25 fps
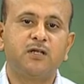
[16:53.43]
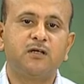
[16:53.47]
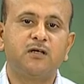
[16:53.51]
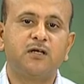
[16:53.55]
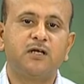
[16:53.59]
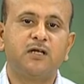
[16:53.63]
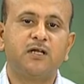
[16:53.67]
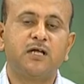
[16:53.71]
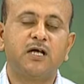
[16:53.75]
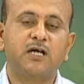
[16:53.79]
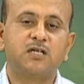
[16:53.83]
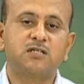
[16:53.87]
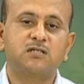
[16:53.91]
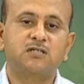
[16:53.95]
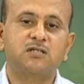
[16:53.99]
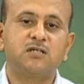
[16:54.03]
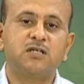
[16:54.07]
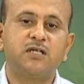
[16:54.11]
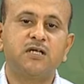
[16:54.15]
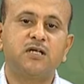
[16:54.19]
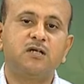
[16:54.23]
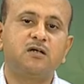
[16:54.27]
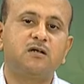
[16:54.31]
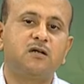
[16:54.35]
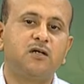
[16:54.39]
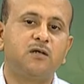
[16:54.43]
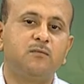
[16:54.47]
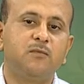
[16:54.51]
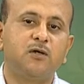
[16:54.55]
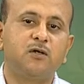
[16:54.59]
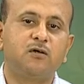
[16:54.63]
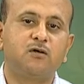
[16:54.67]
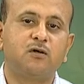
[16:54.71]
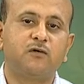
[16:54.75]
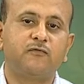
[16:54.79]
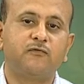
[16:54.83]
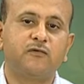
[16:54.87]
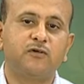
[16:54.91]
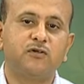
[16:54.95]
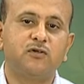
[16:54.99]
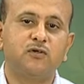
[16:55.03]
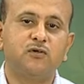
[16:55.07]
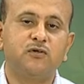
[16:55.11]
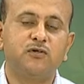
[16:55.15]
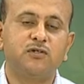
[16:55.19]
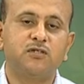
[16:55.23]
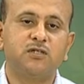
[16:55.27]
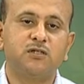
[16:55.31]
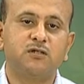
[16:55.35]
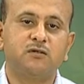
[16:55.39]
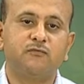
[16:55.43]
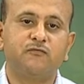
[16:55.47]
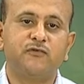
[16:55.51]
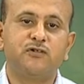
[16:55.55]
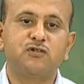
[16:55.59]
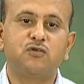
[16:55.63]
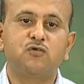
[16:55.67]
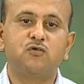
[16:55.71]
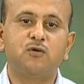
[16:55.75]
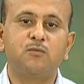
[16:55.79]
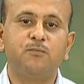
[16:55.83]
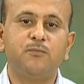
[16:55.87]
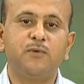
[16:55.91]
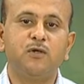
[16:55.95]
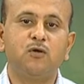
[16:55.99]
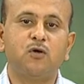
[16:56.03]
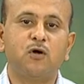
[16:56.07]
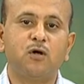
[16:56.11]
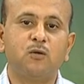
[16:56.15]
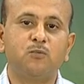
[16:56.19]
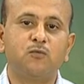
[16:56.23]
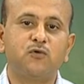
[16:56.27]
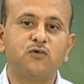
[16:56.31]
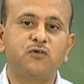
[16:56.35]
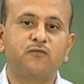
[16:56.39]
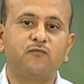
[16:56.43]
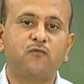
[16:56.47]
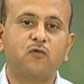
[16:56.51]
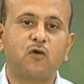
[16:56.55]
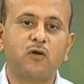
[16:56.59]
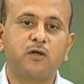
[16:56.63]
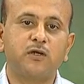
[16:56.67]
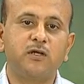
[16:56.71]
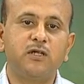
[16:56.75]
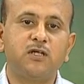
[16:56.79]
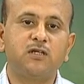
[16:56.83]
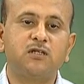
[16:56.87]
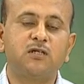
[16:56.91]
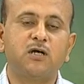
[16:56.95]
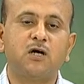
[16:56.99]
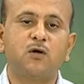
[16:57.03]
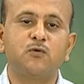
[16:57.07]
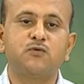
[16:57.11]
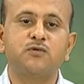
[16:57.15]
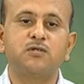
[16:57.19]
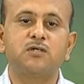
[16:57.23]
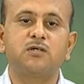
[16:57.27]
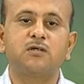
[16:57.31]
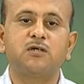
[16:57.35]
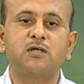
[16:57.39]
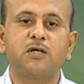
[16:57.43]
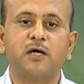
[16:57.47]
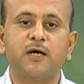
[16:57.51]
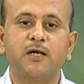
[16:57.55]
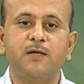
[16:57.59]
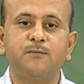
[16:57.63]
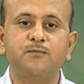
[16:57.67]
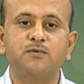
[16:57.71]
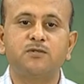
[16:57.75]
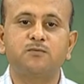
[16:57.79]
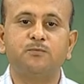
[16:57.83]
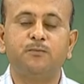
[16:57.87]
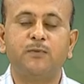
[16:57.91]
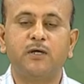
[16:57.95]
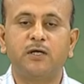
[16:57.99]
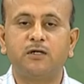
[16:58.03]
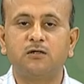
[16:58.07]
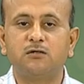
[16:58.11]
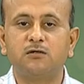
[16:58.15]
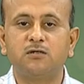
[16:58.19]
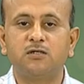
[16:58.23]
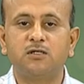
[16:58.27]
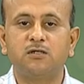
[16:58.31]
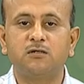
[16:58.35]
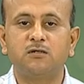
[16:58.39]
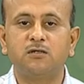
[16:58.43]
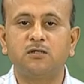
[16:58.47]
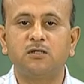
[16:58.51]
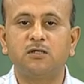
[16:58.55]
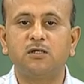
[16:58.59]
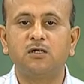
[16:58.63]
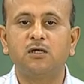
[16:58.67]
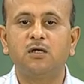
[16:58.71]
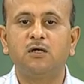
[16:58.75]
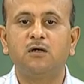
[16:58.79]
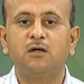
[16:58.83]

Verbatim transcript: an excellent limit of resolution which could be almost 40,000 times better than the